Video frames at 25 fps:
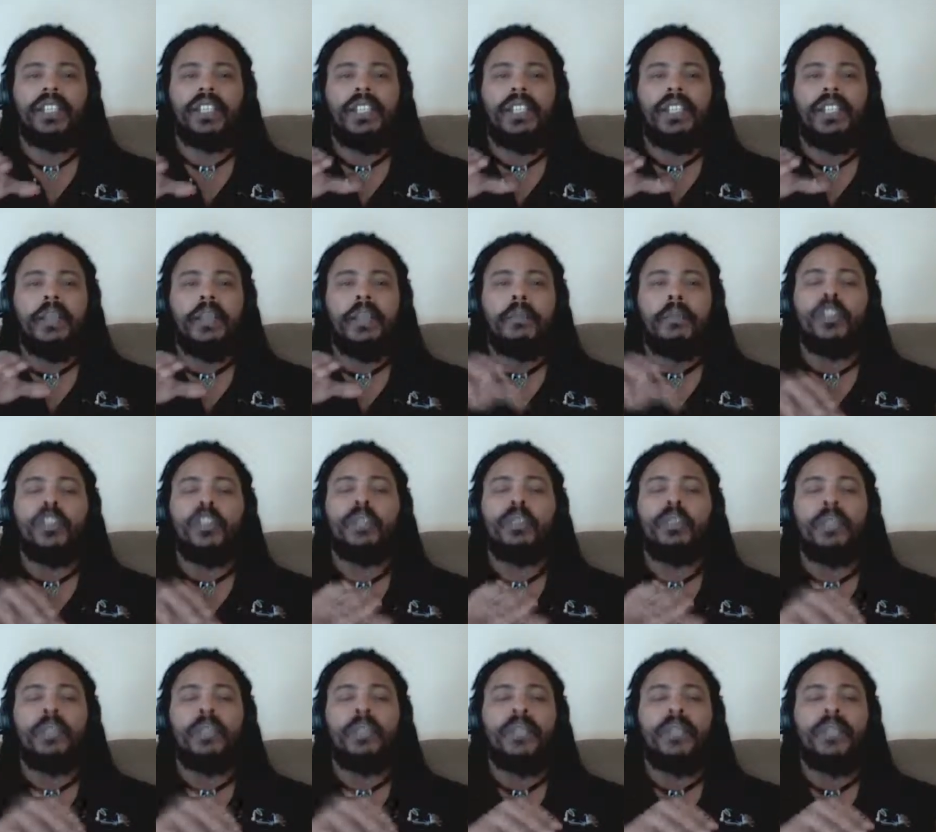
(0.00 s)
Most
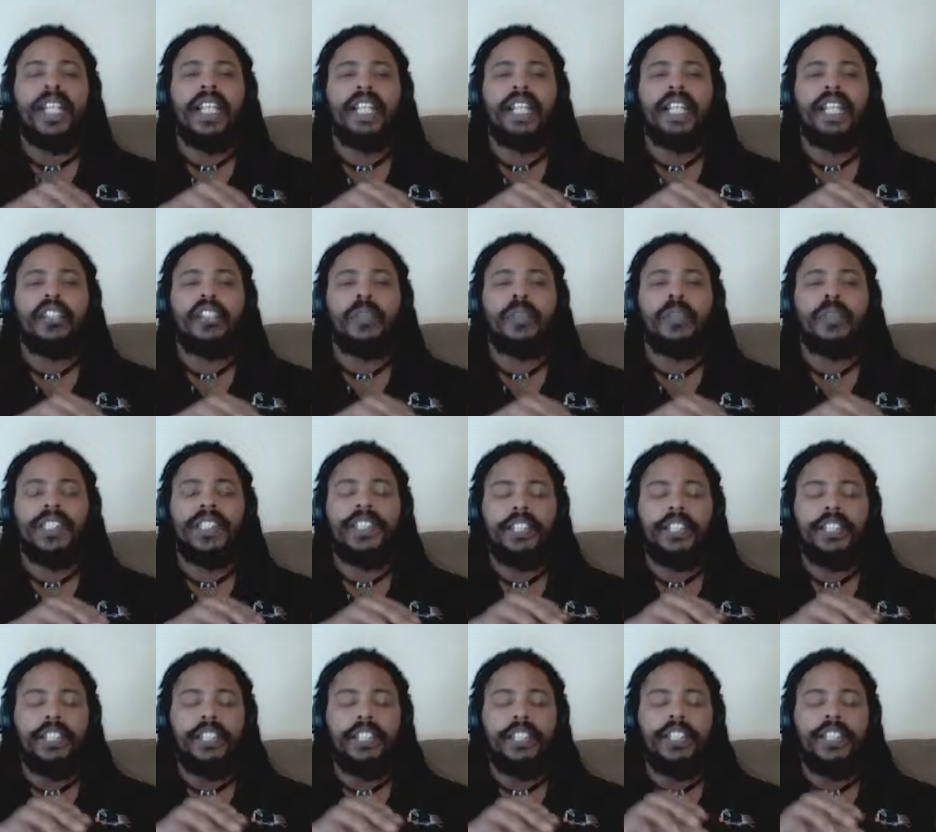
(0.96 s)
people get it twisted.
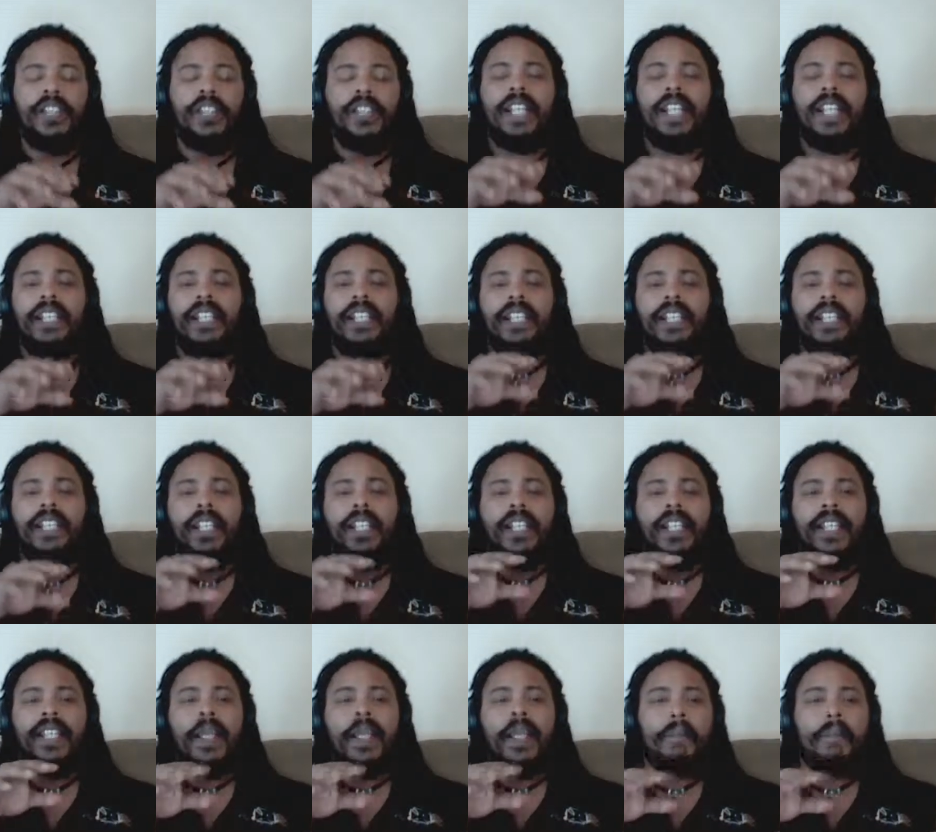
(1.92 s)
They try to
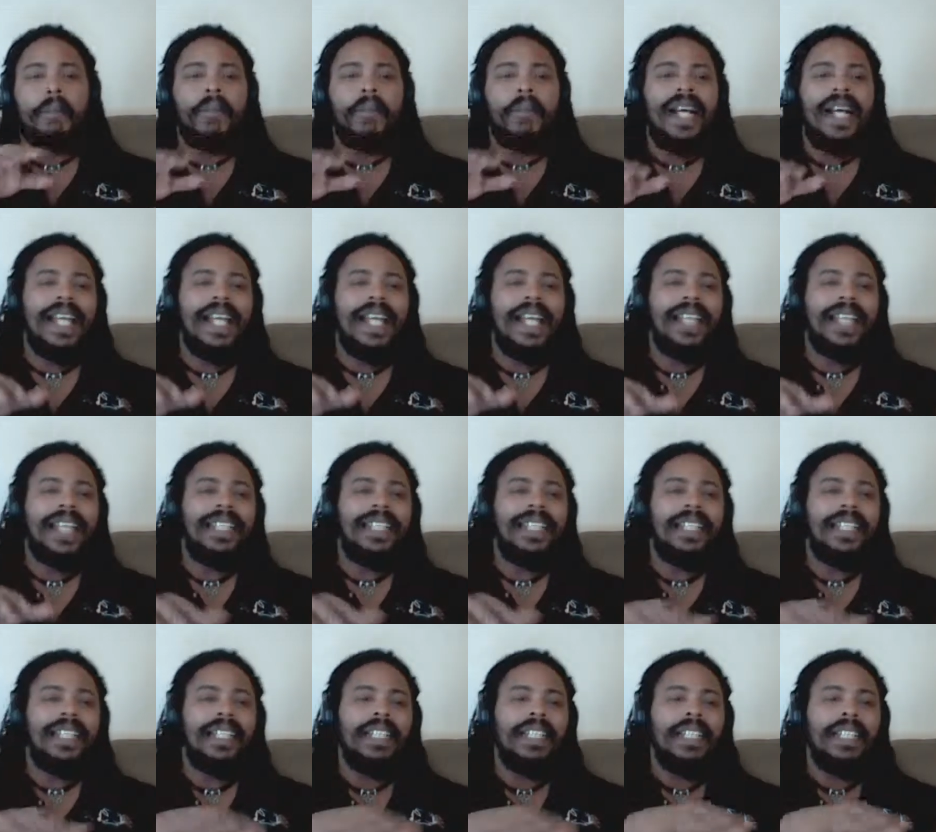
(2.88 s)
combine
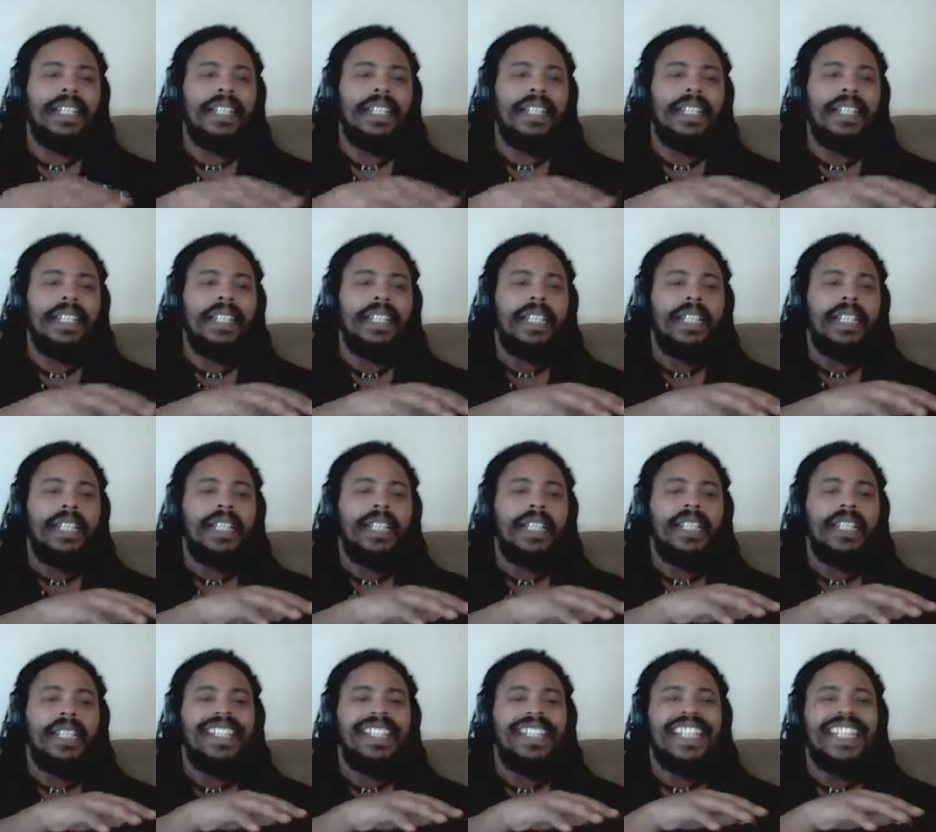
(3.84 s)

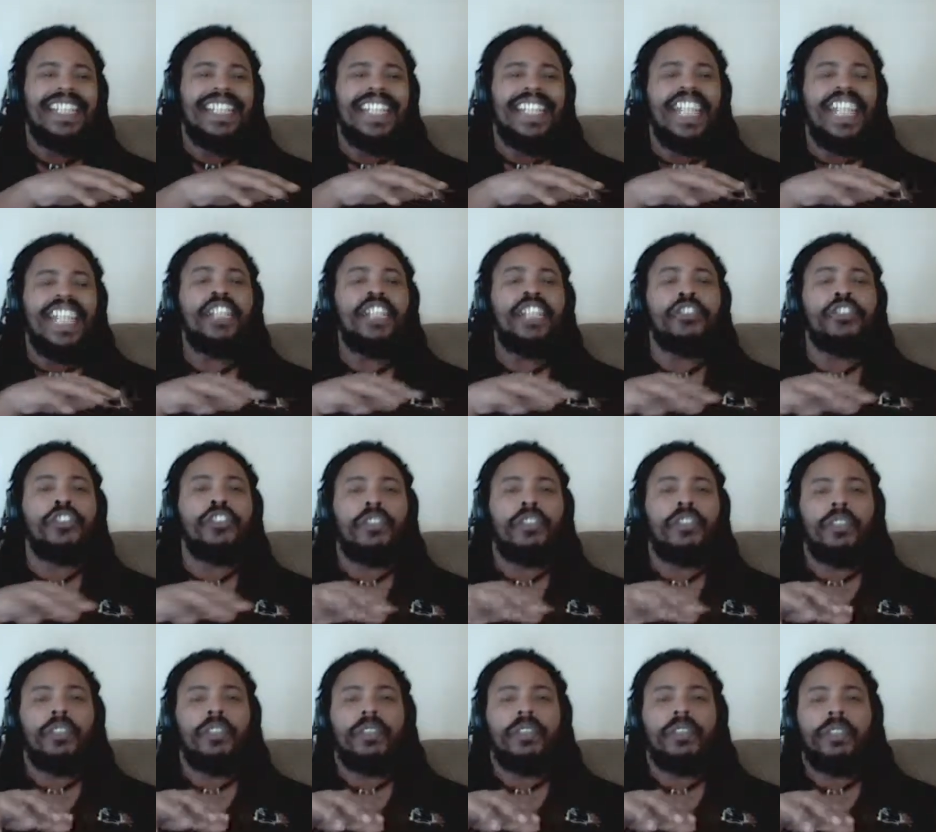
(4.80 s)
nature
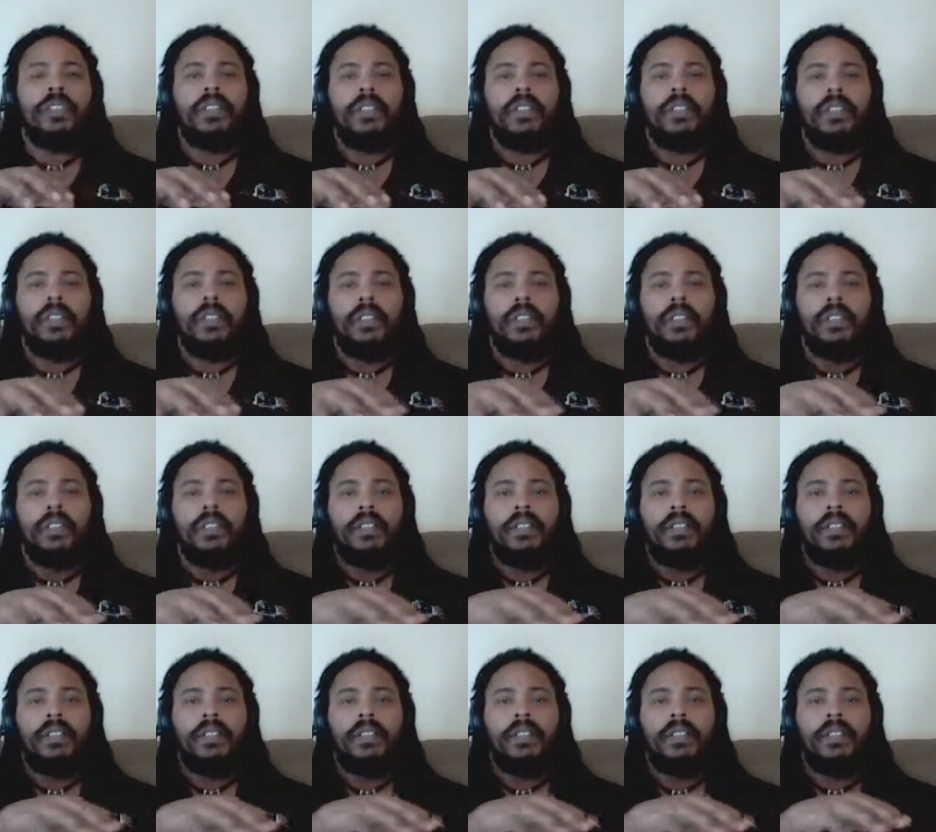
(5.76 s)

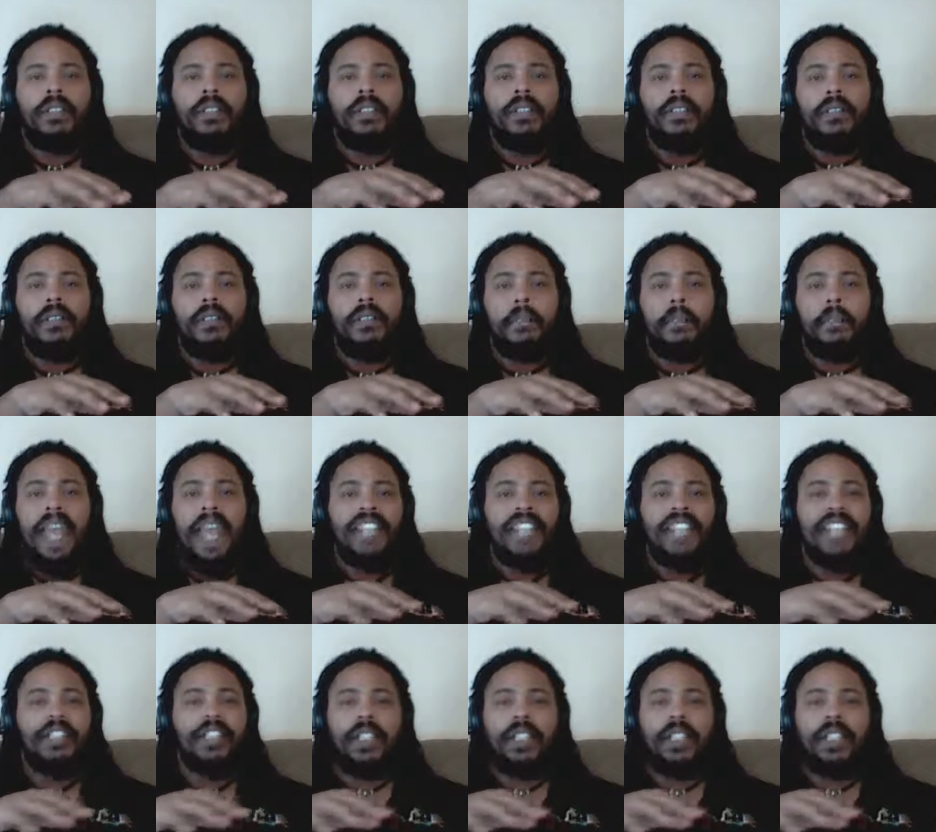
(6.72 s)

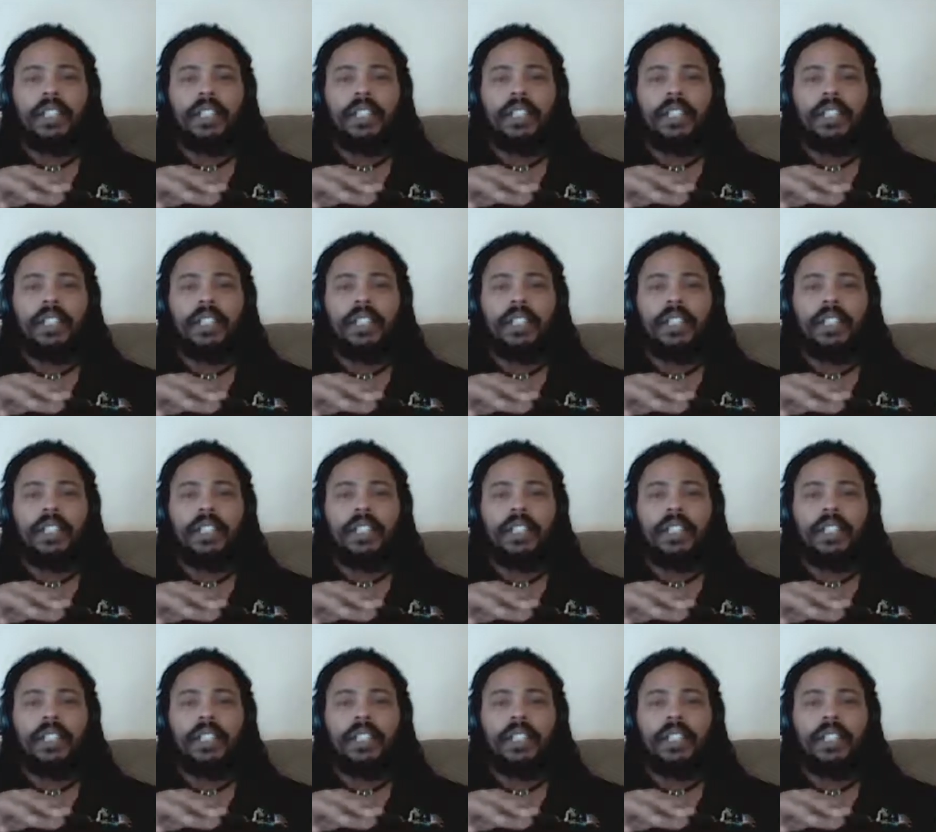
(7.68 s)
magic